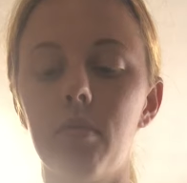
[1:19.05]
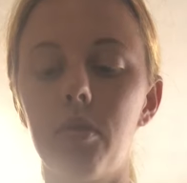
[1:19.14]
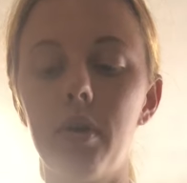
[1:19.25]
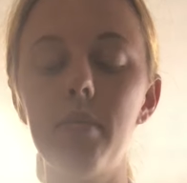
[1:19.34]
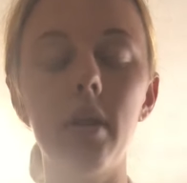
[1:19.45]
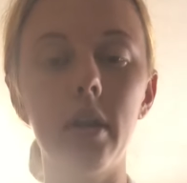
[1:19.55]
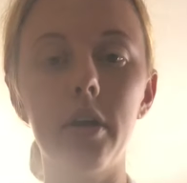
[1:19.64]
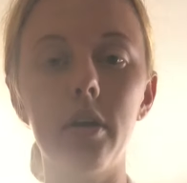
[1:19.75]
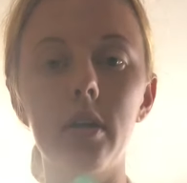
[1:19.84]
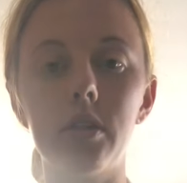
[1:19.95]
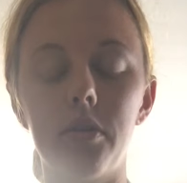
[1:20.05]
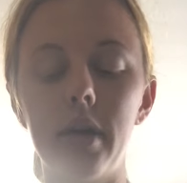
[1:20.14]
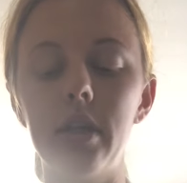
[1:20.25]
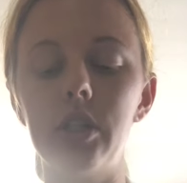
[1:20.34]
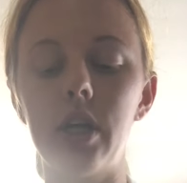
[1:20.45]
milliliter
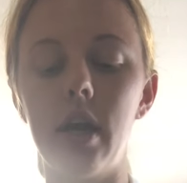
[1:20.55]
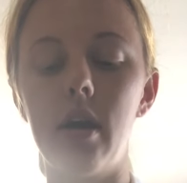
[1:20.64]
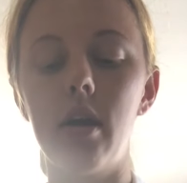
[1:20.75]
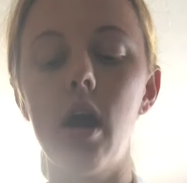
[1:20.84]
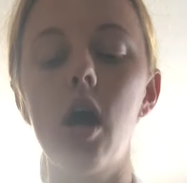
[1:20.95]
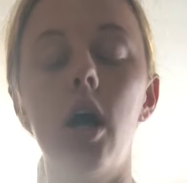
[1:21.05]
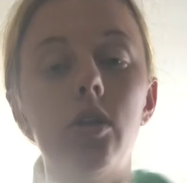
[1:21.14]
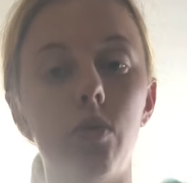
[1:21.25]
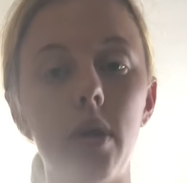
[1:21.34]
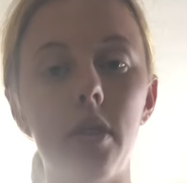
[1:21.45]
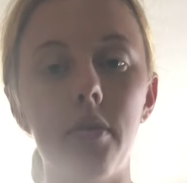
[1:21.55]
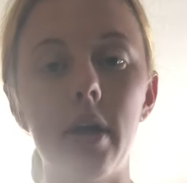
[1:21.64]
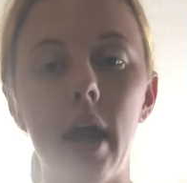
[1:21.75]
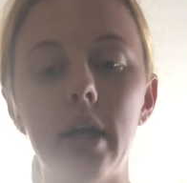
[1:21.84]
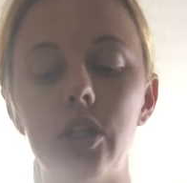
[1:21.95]
syringe and a 23
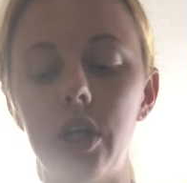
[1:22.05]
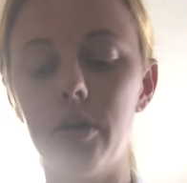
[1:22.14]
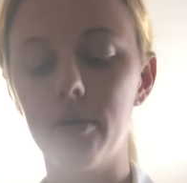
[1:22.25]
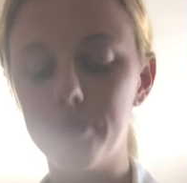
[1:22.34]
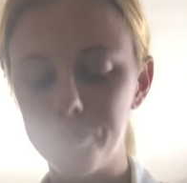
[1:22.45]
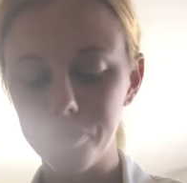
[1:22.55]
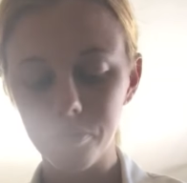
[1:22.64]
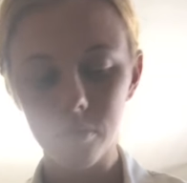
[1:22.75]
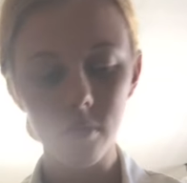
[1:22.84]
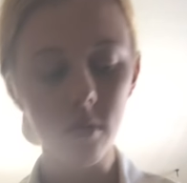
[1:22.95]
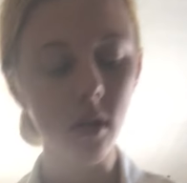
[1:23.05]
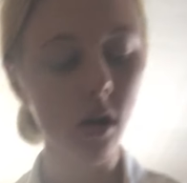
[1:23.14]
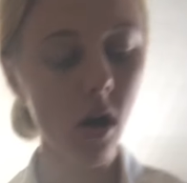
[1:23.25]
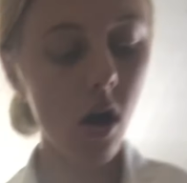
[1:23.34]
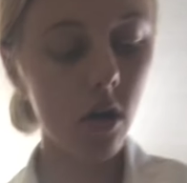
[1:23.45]
gauge needle.
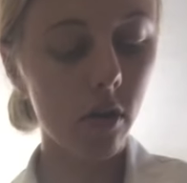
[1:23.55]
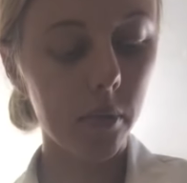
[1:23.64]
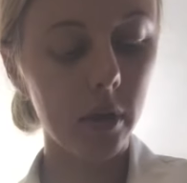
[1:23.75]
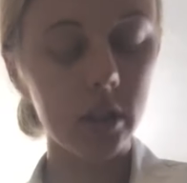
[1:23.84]
So I'm going to